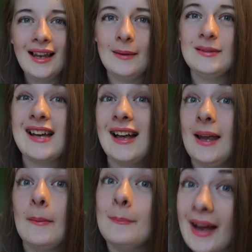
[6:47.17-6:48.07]
let me tell
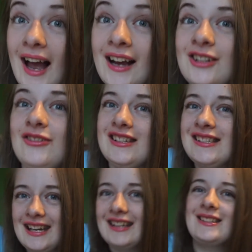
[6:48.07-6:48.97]
you, my
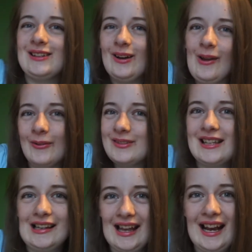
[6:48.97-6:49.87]
accuracy has gone up
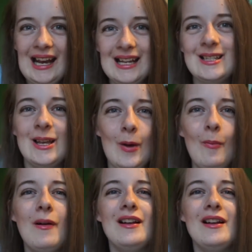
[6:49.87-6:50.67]
to 92%,